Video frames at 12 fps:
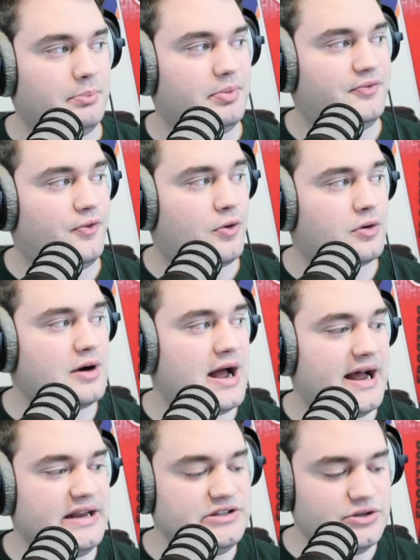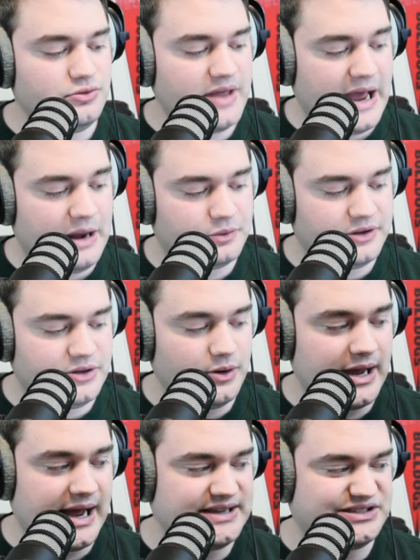Before I do that with you
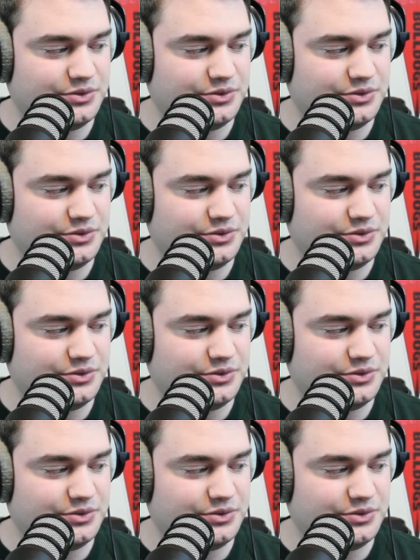guys,